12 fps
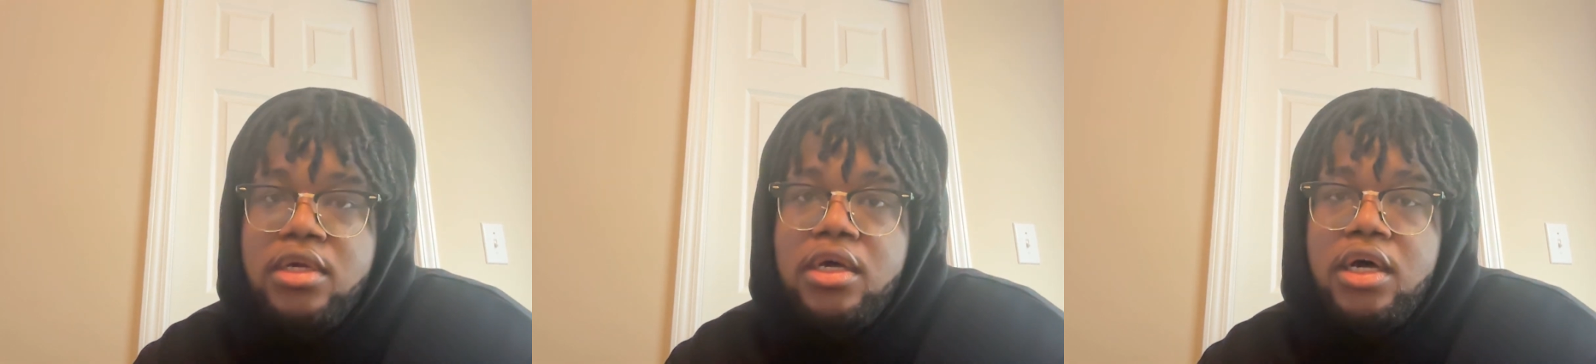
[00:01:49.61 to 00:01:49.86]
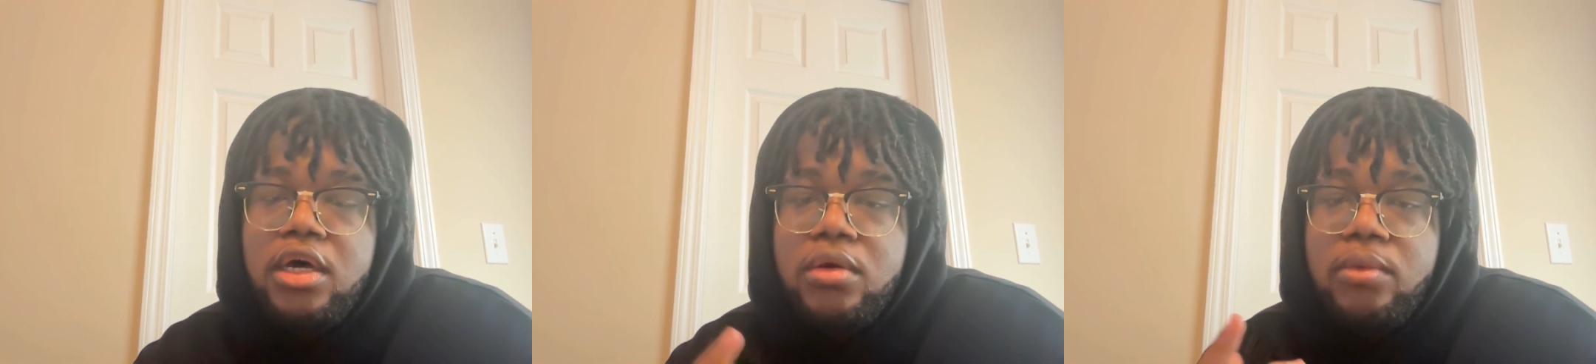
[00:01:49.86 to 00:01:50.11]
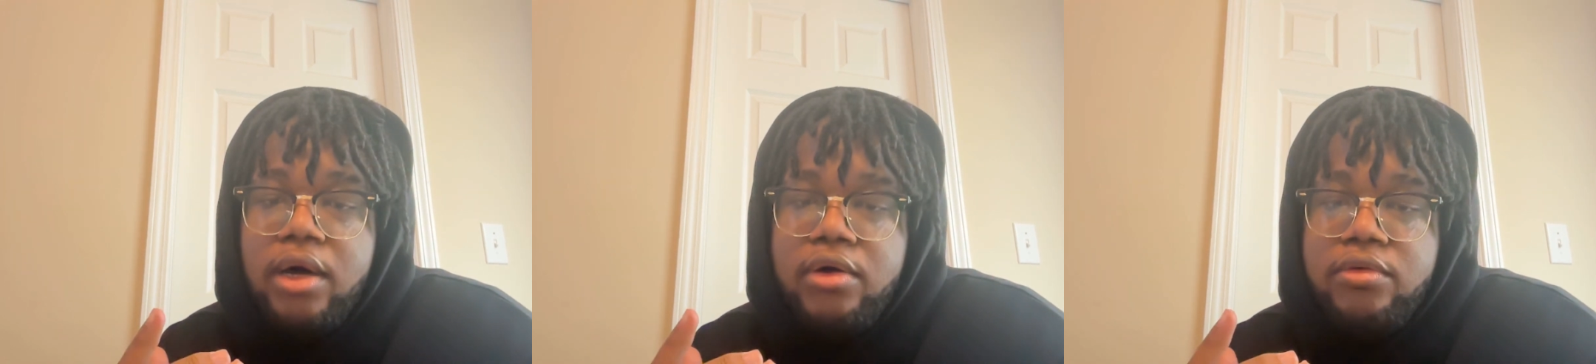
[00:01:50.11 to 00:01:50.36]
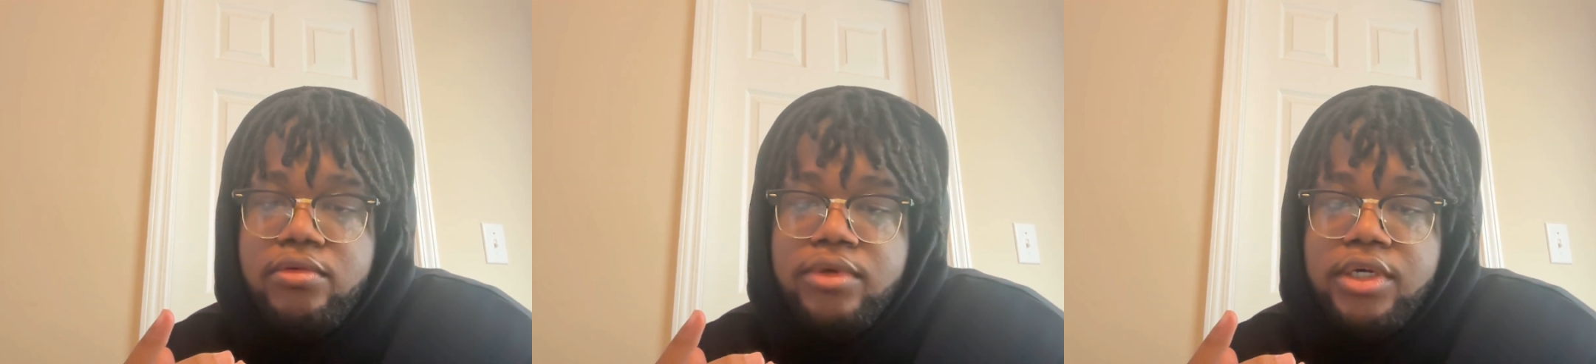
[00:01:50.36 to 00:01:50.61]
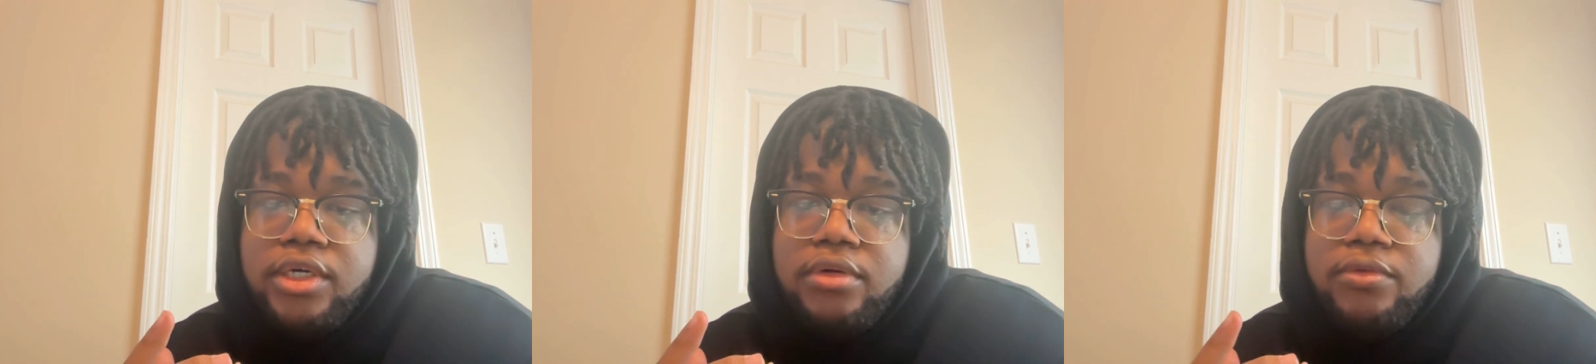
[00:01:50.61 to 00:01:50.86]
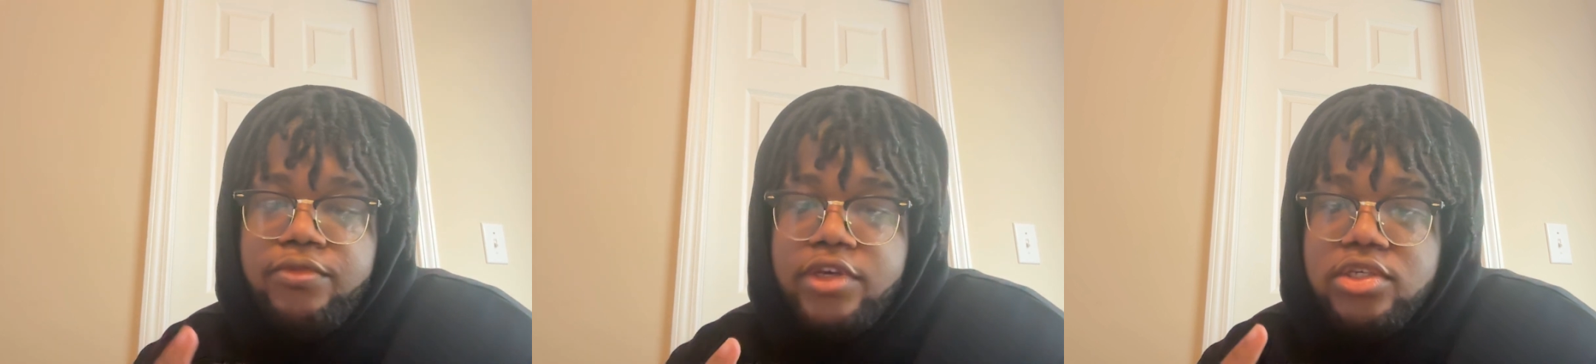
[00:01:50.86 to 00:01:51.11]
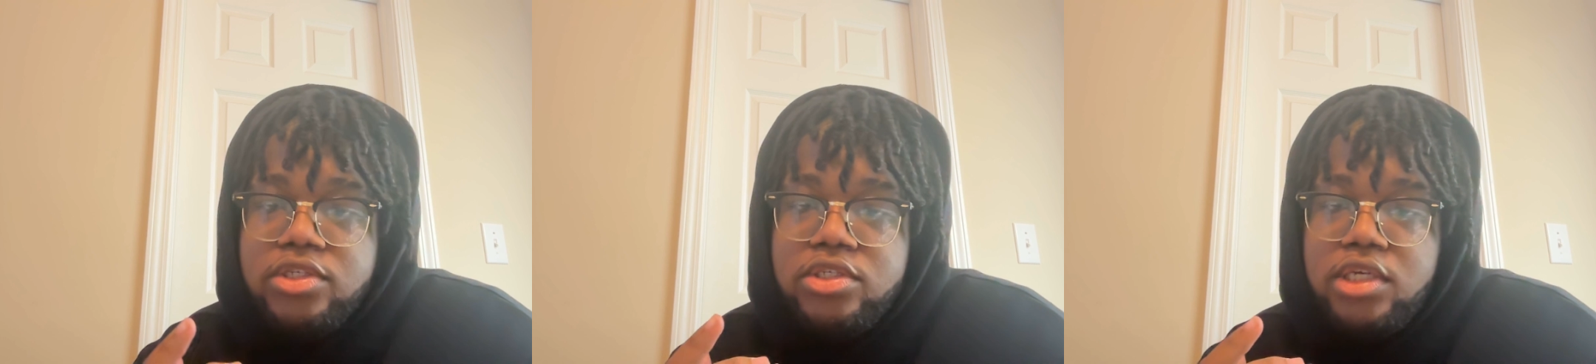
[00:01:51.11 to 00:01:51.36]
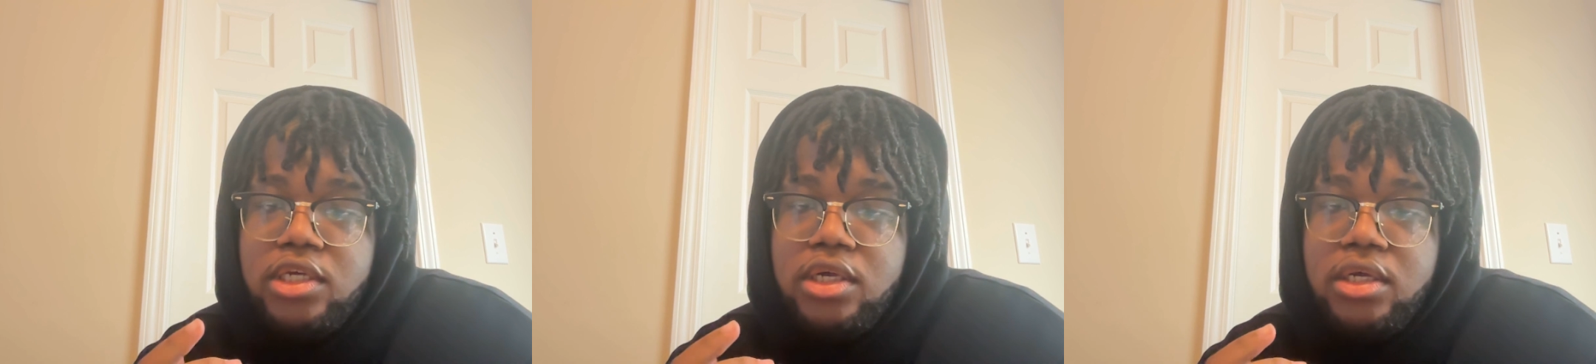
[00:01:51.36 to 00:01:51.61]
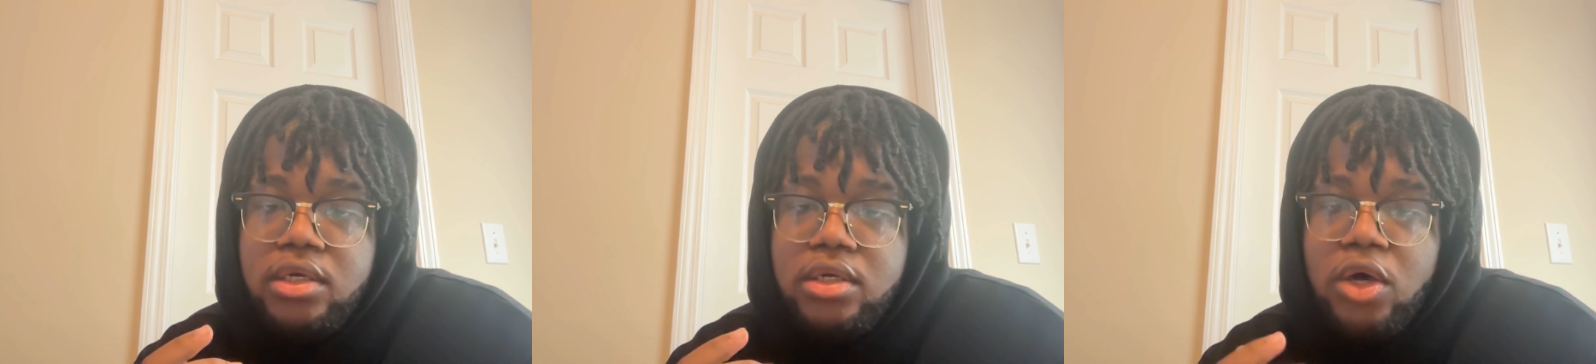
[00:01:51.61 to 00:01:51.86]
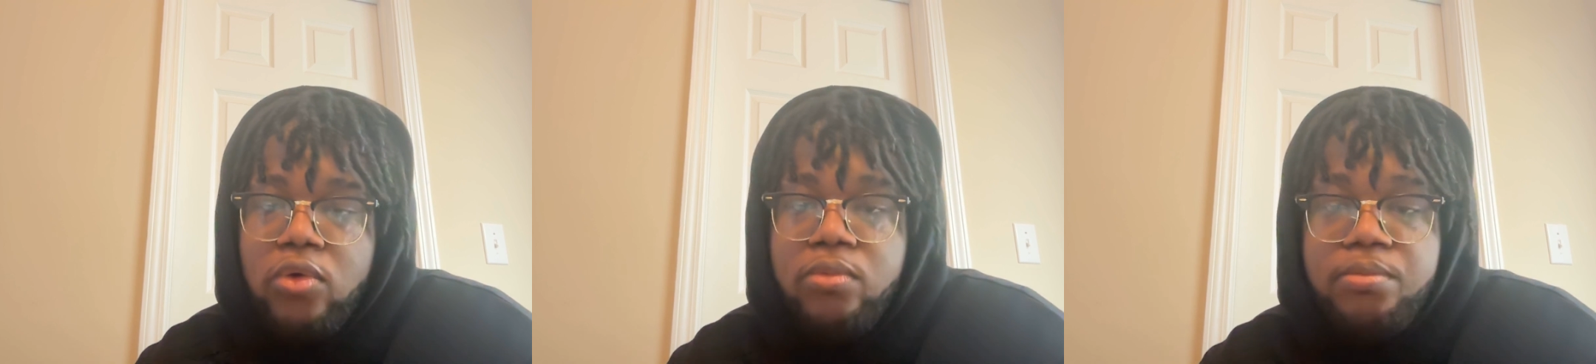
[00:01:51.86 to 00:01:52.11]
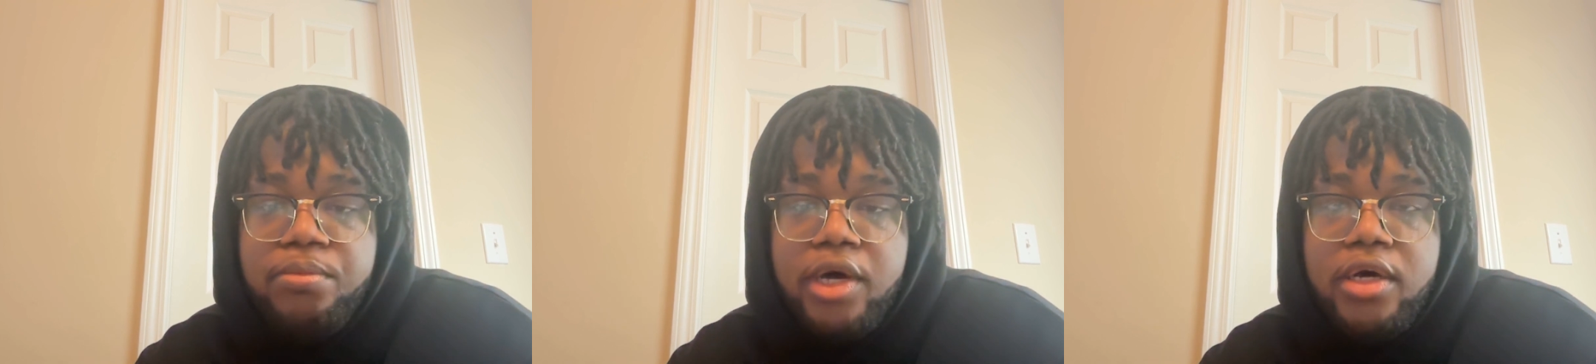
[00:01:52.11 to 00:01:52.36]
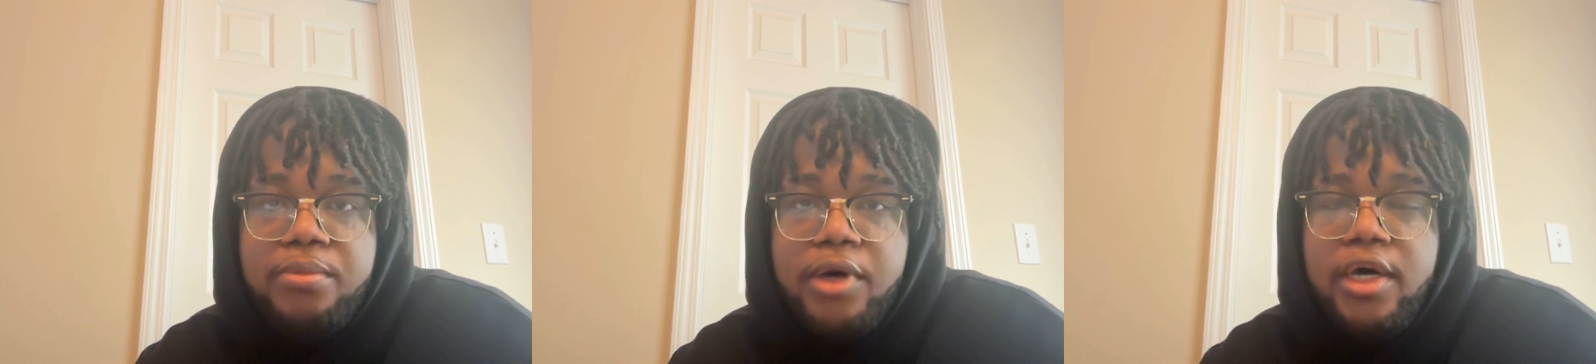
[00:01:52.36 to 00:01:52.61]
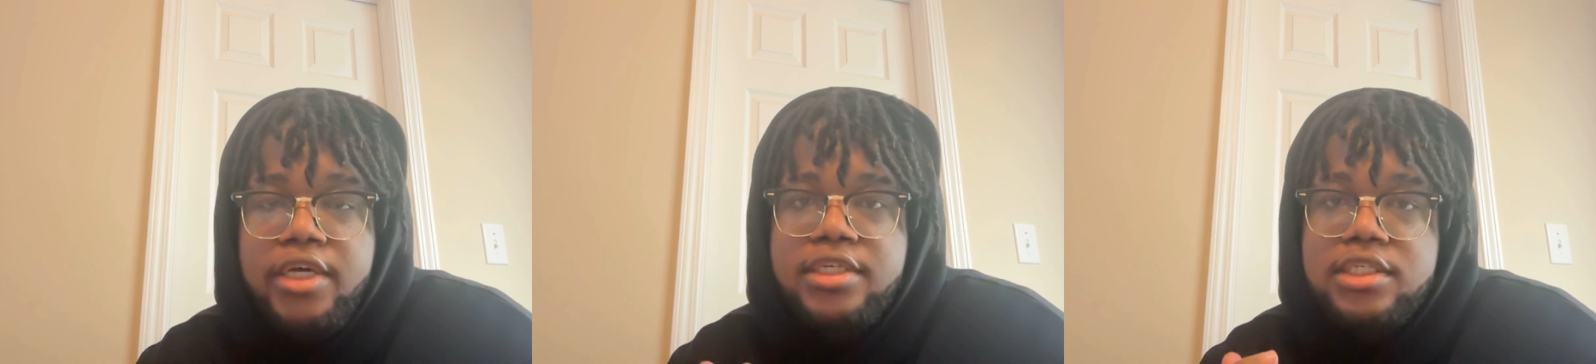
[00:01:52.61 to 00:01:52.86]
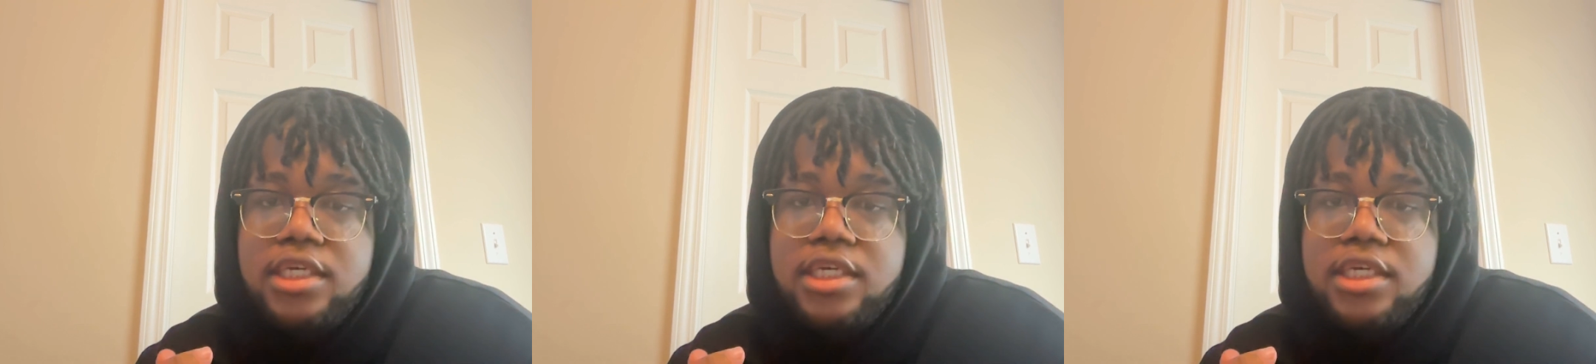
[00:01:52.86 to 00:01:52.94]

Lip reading: while fish, copepods,